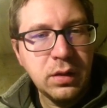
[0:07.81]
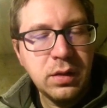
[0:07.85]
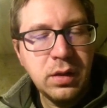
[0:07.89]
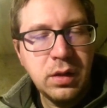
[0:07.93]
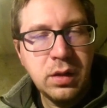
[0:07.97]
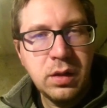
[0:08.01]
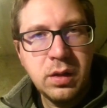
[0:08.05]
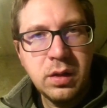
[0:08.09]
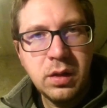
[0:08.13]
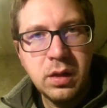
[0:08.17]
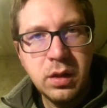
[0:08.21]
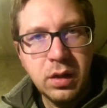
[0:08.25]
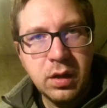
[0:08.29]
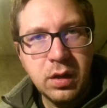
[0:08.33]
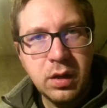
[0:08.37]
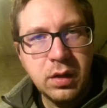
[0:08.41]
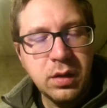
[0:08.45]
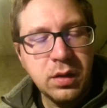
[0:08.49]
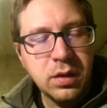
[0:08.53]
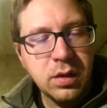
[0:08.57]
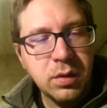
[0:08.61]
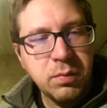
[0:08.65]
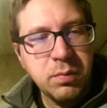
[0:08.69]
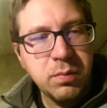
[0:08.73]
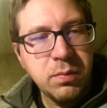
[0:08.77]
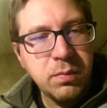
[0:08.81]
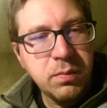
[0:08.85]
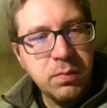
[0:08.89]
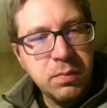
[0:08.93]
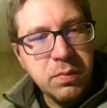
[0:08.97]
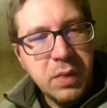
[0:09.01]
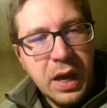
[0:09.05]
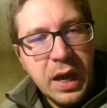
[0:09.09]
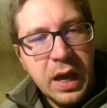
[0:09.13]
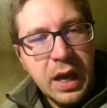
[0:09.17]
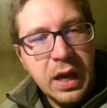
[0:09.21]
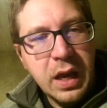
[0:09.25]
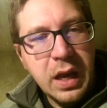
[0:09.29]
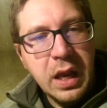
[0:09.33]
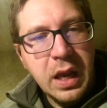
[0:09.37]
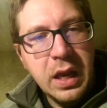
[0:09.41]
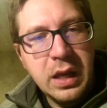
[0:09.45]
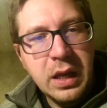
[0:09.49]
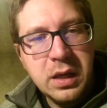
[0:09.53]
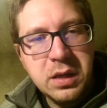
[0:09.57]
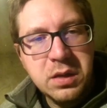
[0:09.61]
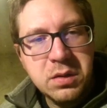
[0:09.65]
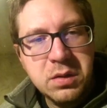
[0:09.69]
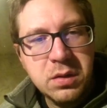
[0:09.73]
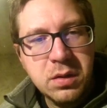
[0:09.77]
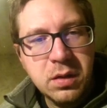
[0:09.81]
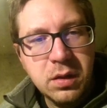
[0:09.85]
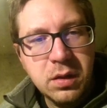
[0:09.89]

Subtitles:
the padding and